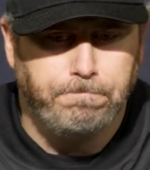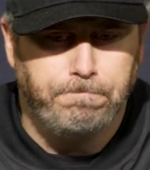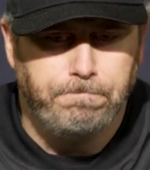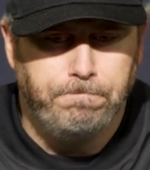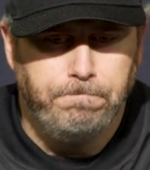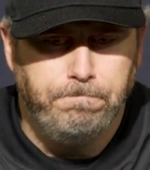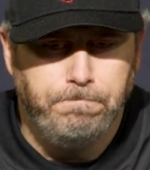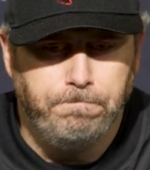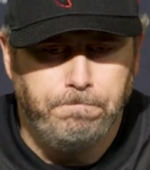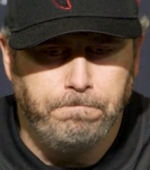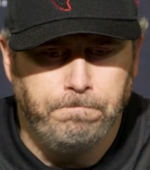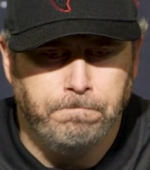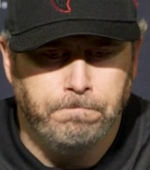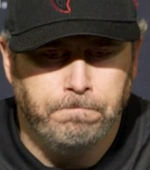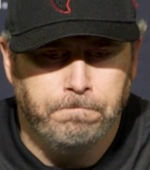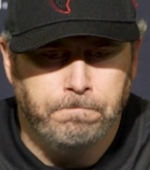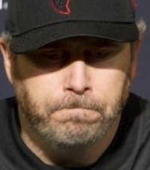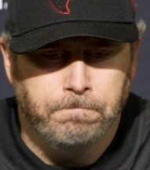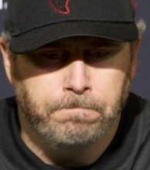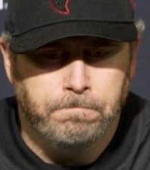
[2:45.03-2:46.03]
And the overall
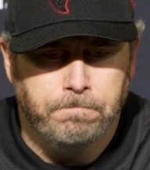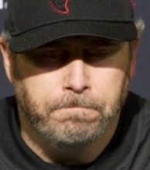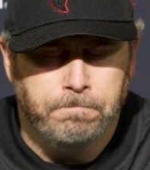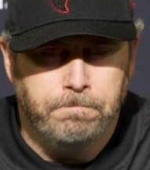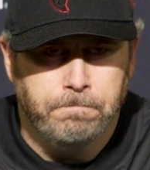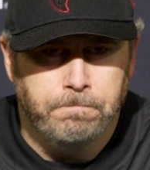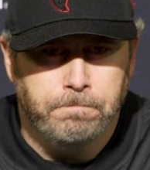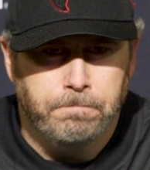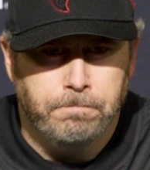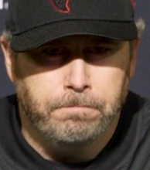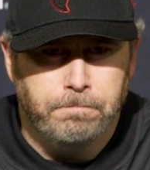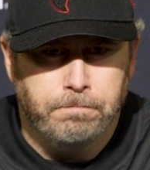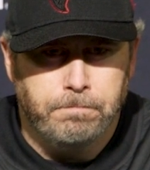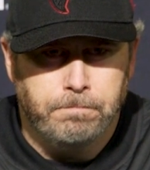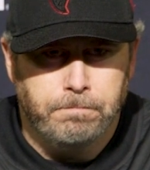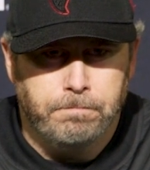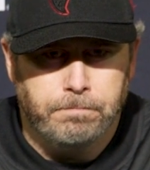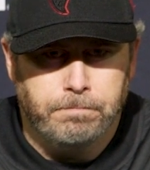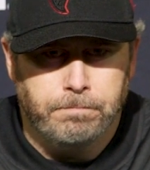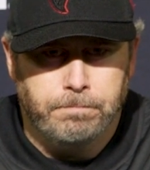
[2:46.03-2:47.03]
inability to run the ball
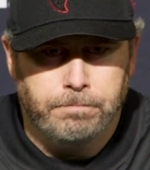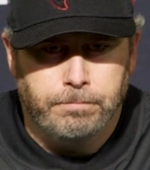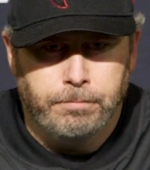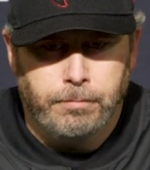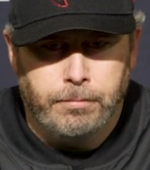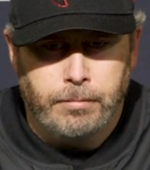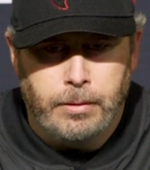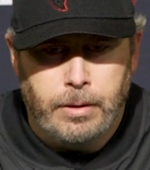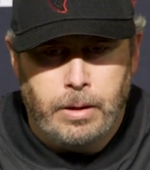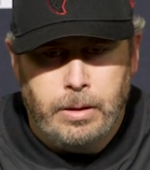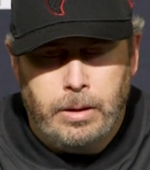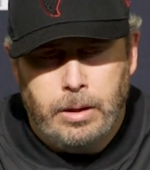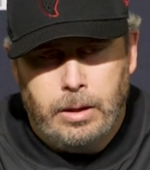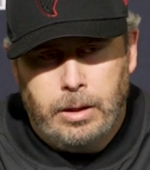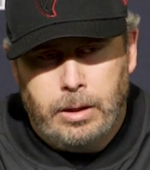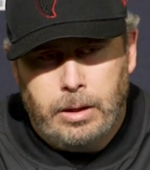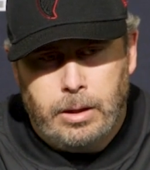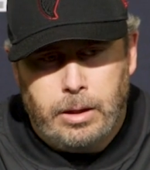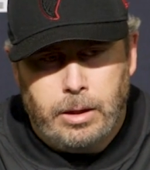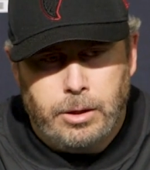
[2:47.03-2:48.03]
today, how much is that?
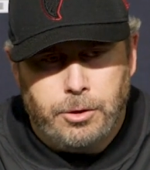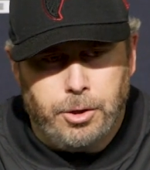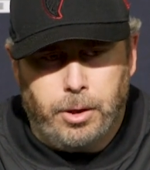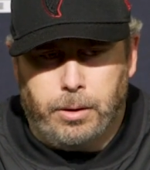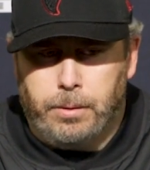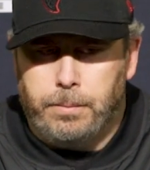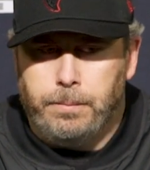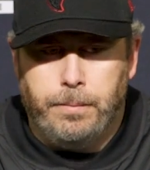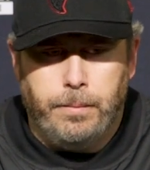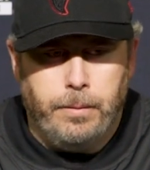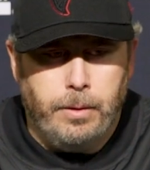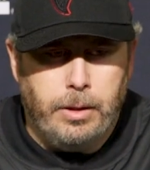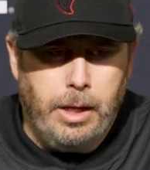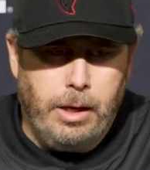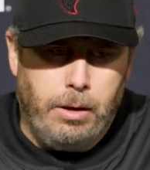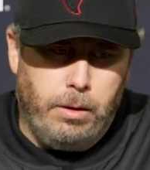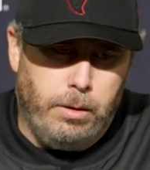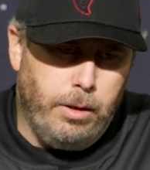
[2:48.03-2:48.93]
Uh, sure. Yeah.